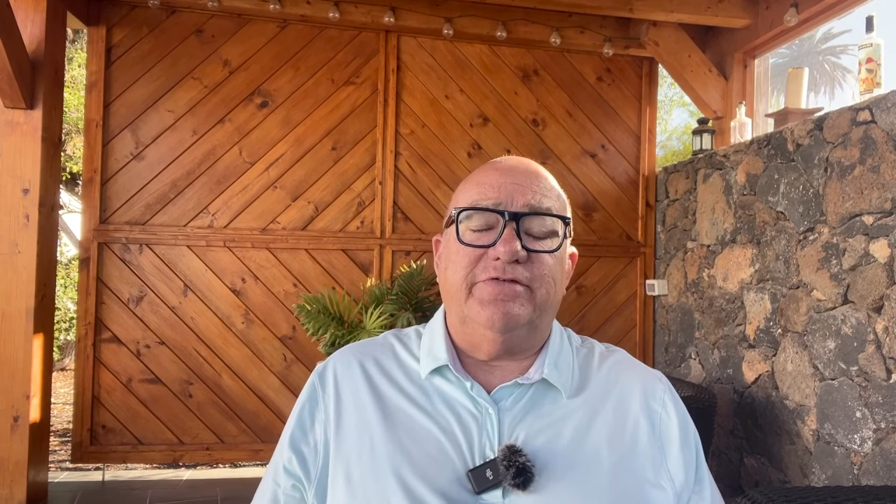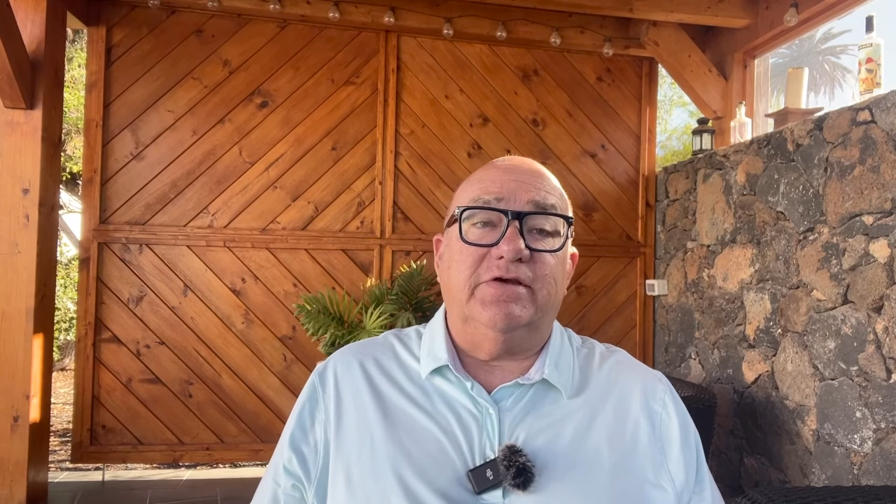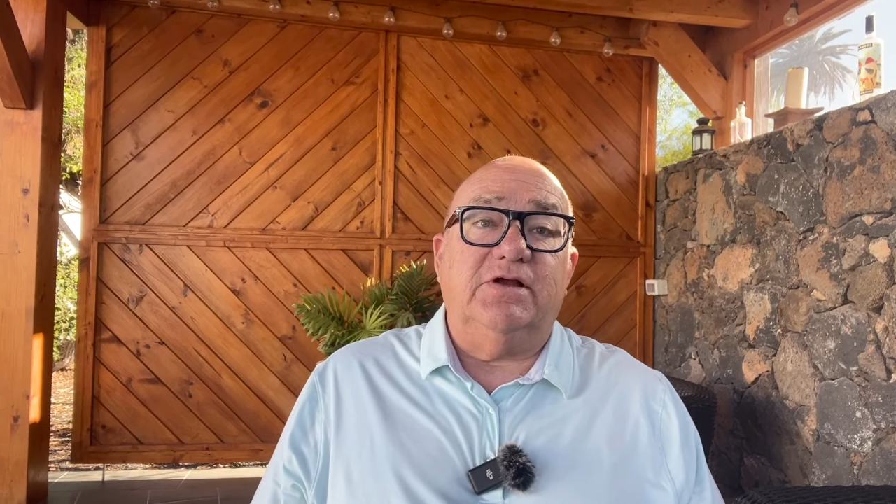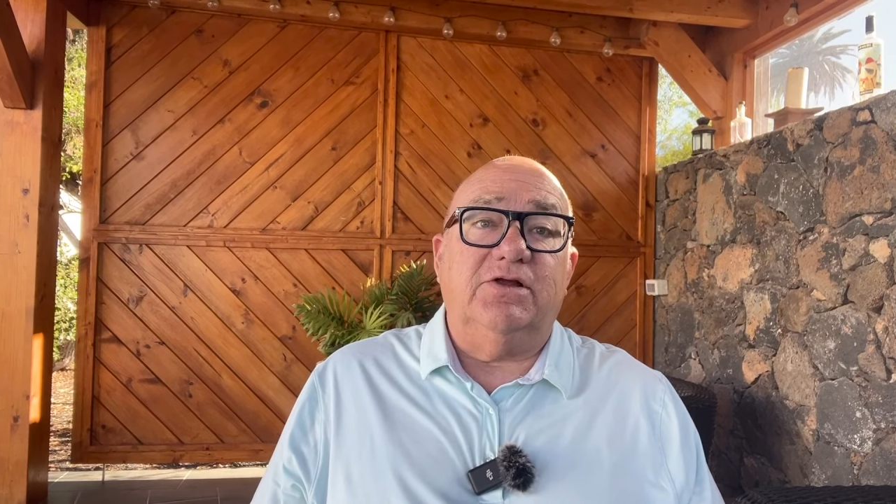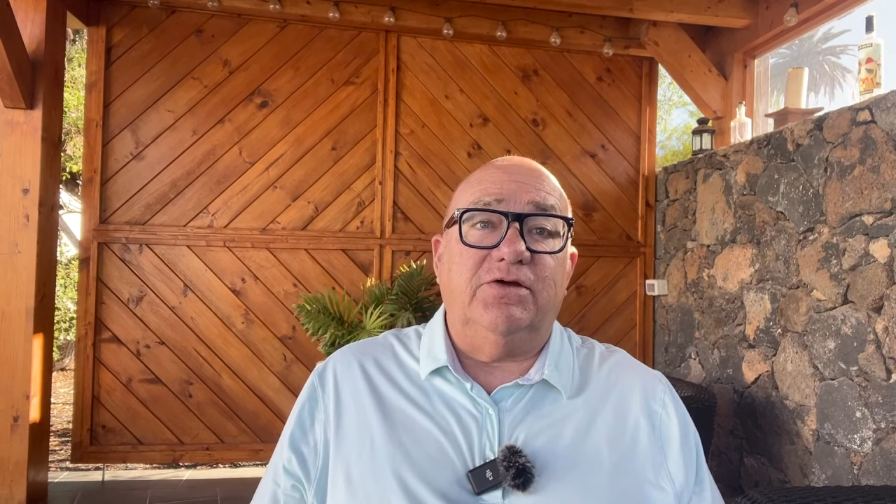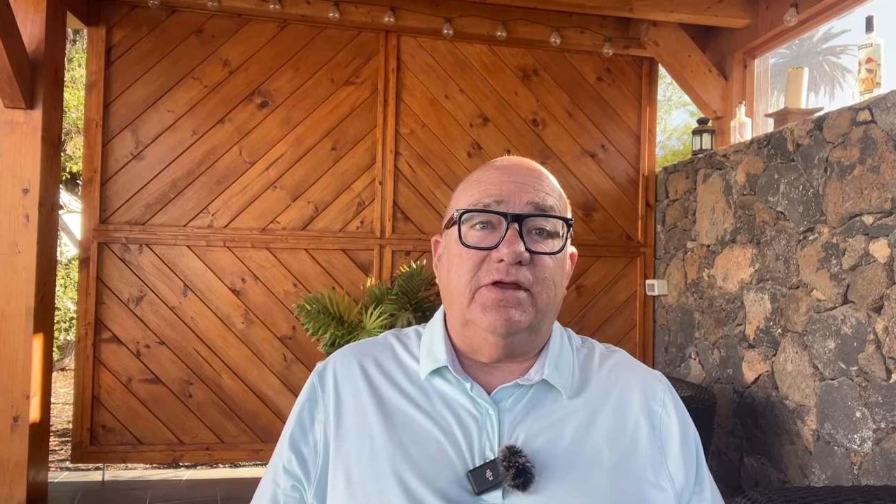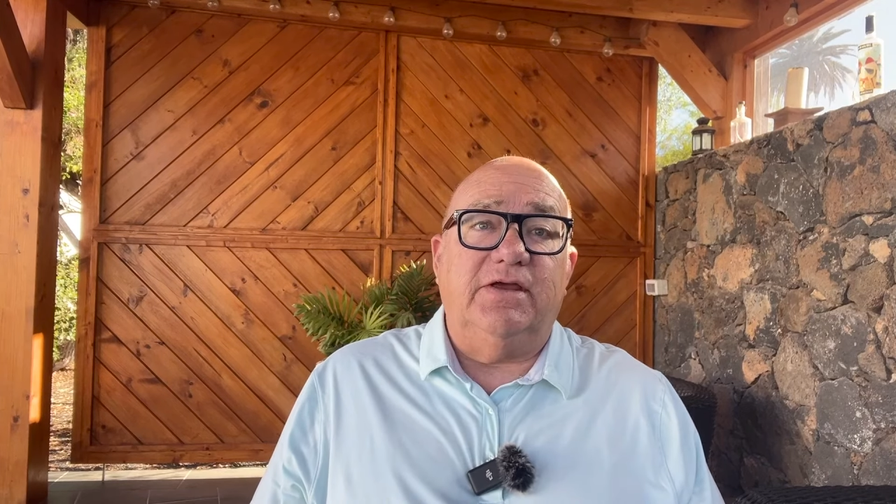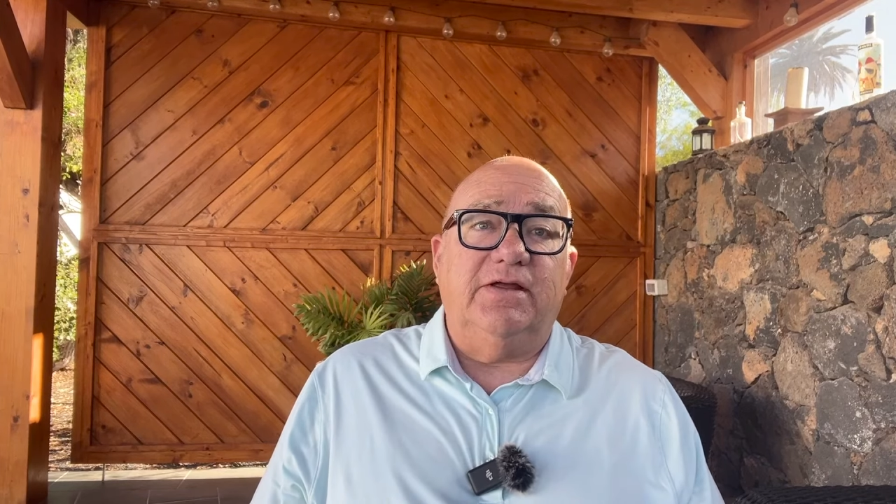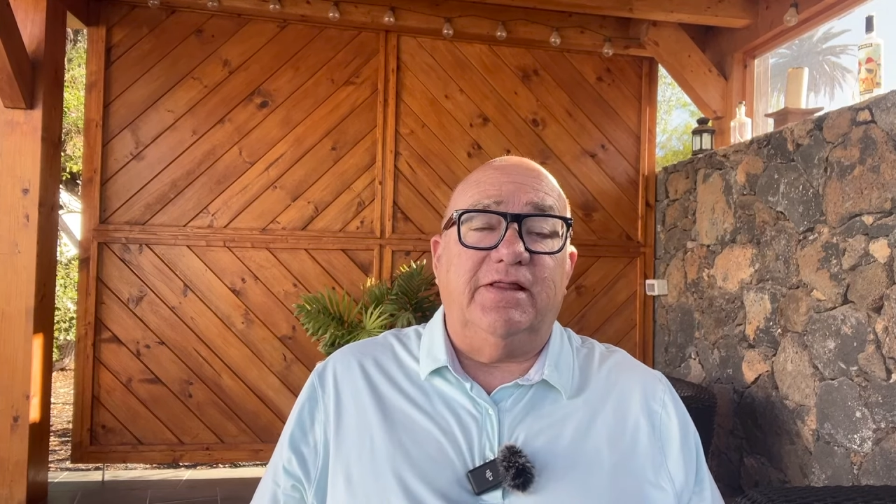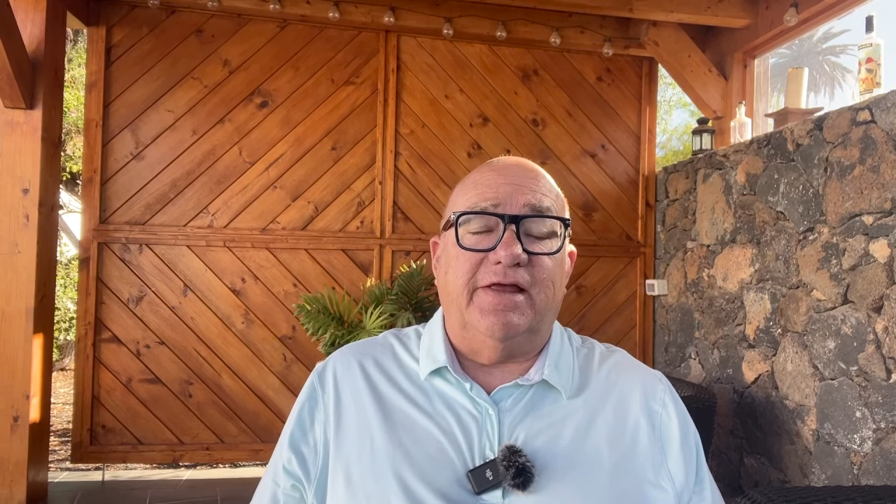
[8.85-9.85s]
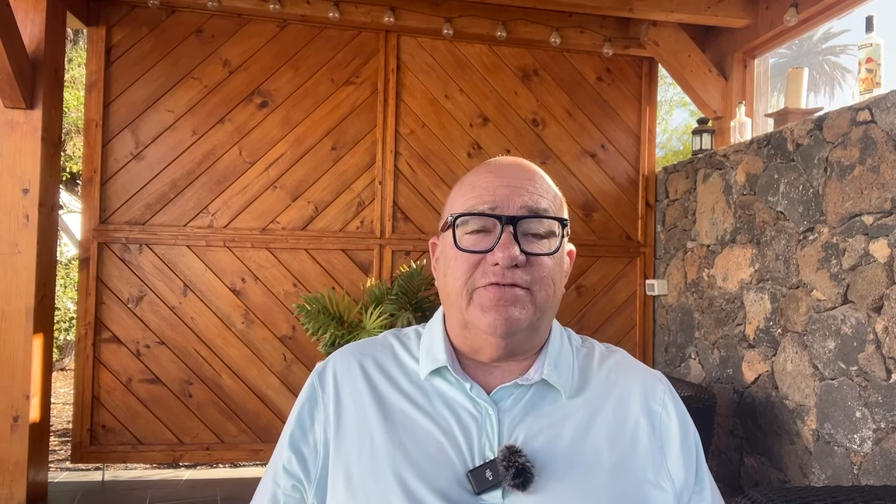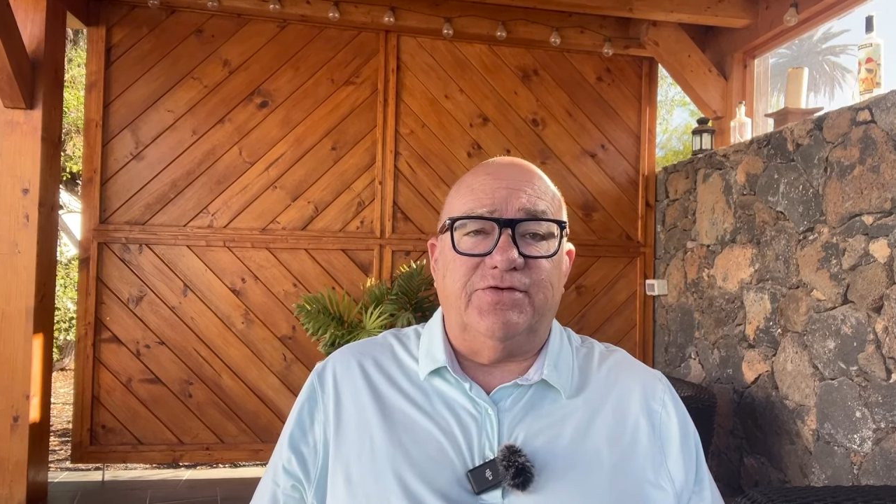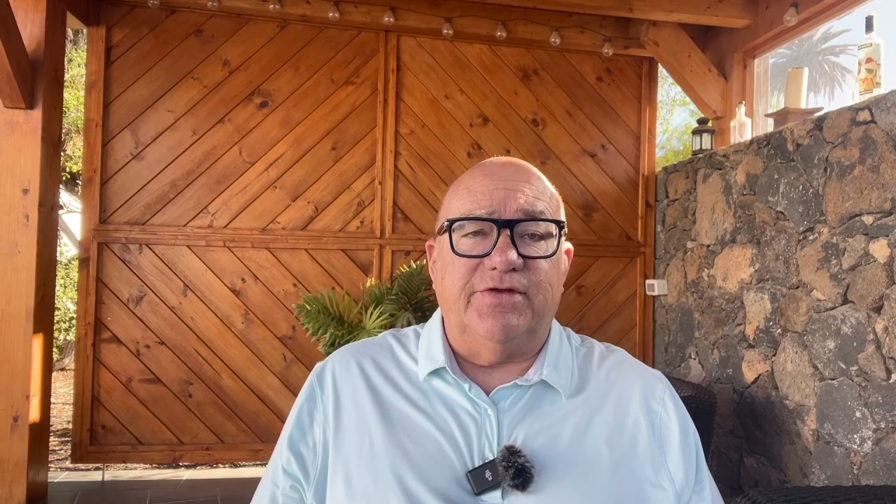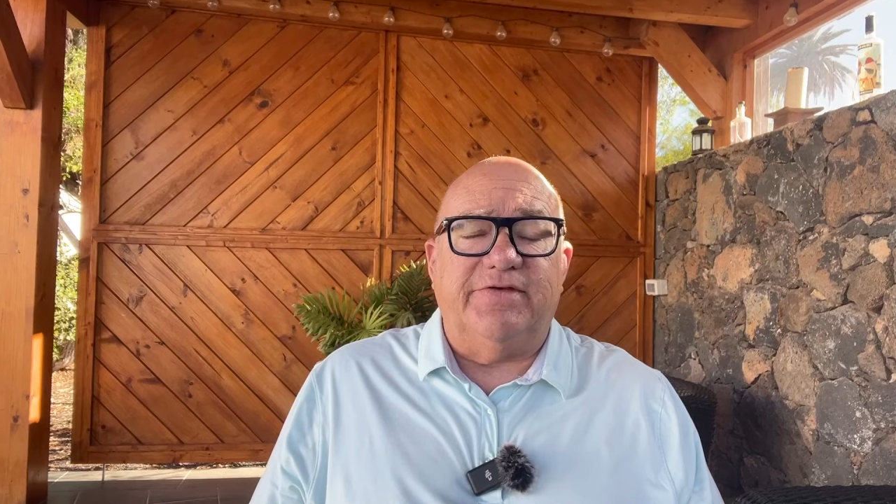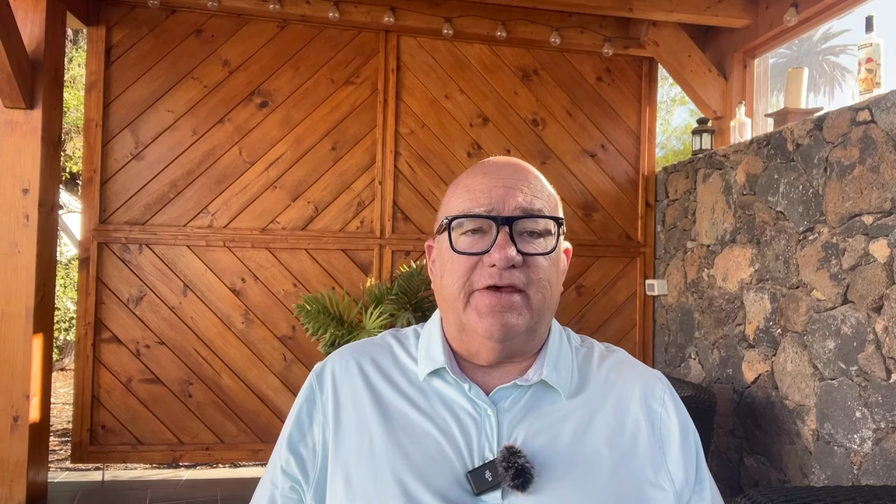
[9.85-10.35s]
including
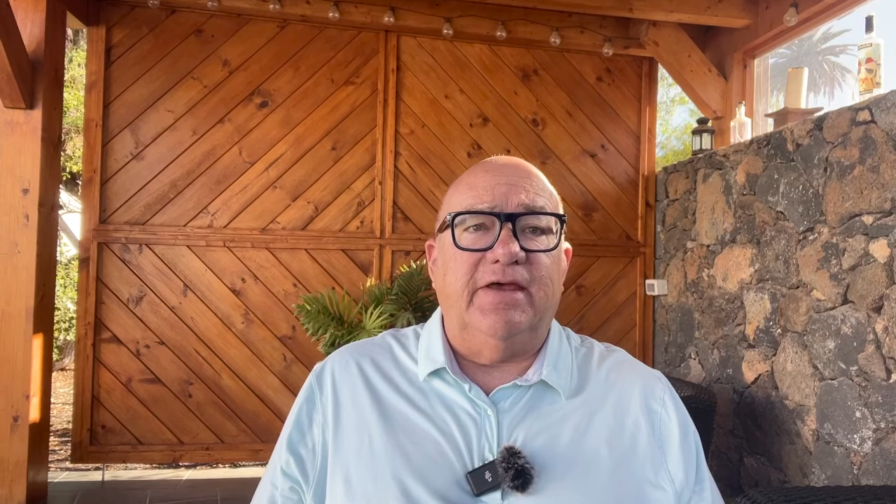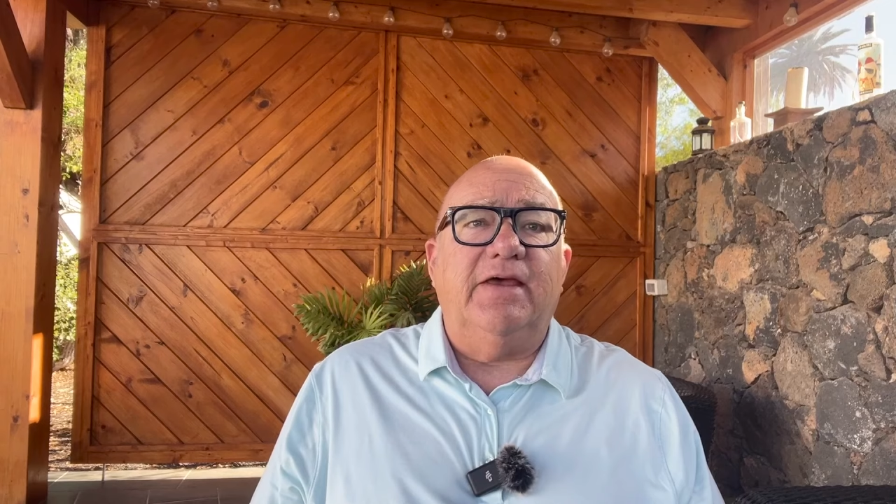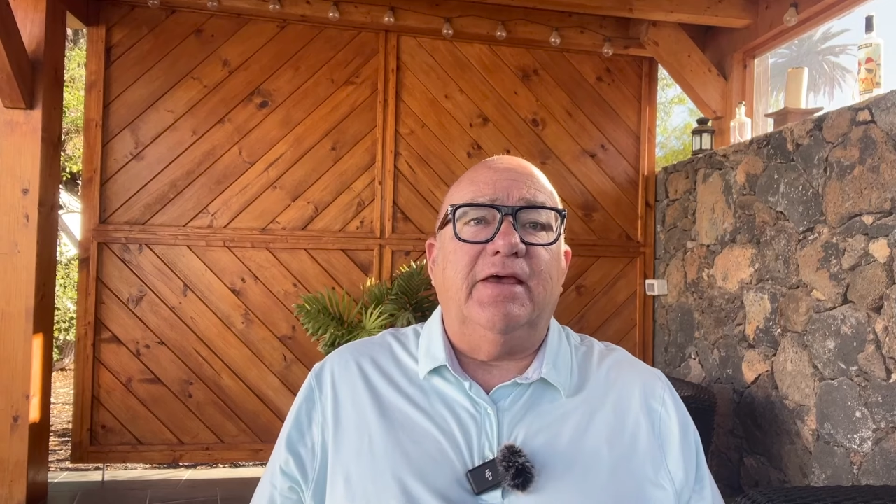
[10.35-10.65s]
Lanzarote,